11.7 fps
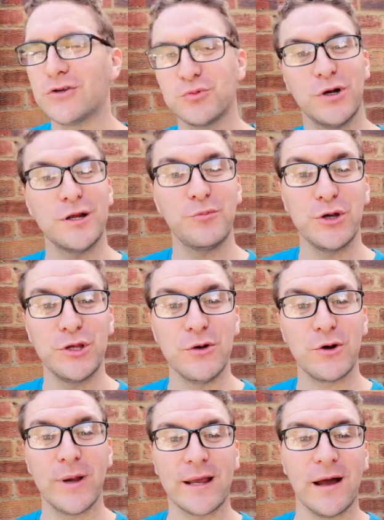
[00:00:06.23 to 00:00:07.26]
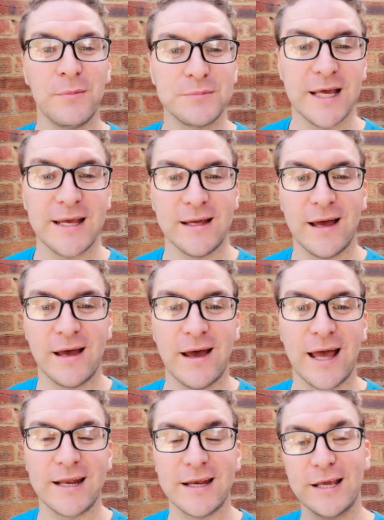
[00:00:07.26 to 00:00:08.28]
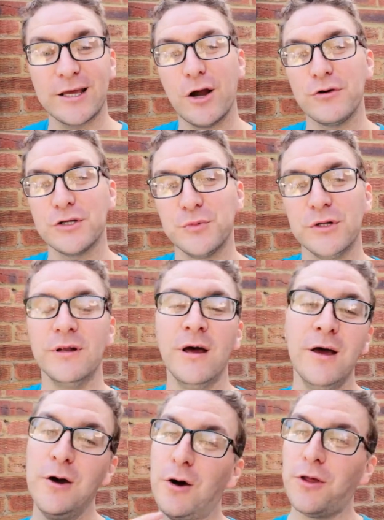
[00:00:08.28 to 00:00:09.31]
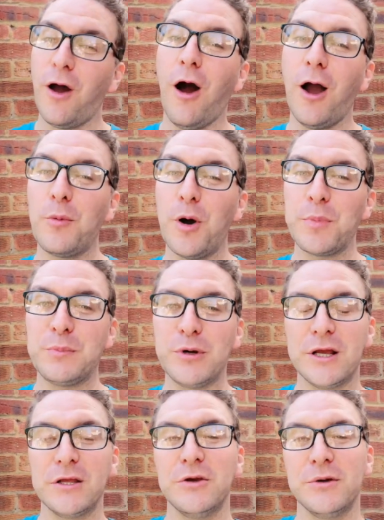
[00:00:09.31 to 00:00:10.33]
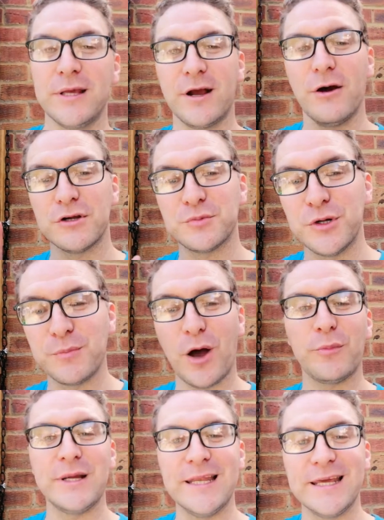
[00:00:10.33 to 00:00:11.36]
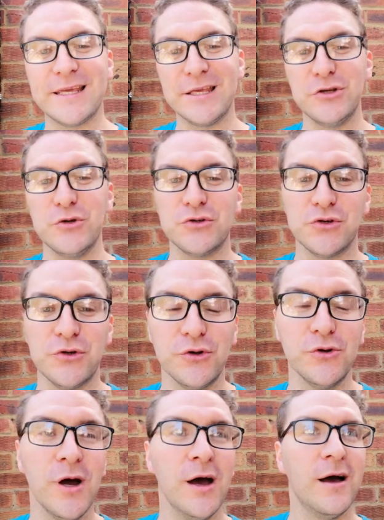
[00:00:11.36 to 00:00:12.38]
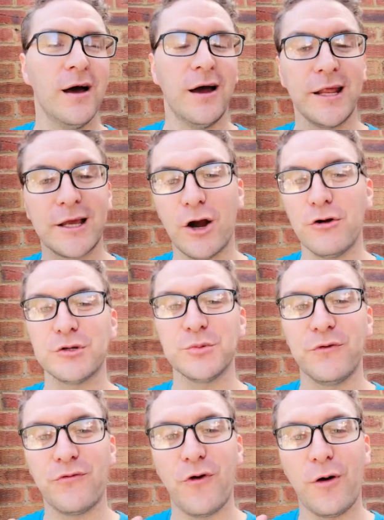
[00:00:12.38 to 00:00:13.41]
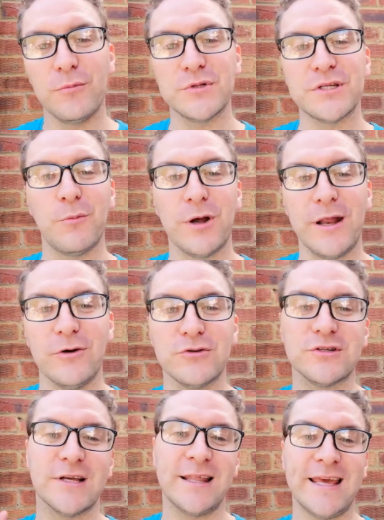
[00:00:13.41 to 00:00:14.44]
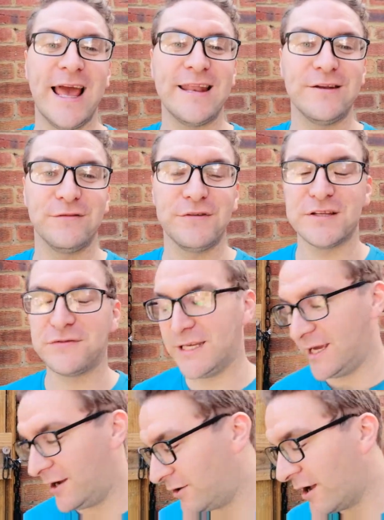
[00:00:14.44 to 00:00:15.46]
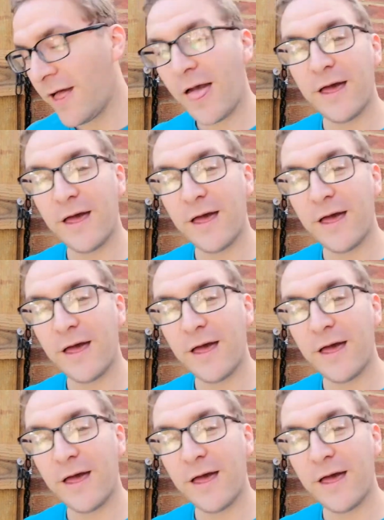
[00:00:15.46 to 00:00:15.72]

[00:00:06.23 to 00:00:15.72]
Just wanted to bring you a quick update and an encouragement. Although I won't be bringing you an encouragement, but I'll be linking you to an encouragement from someone else at the end of this video.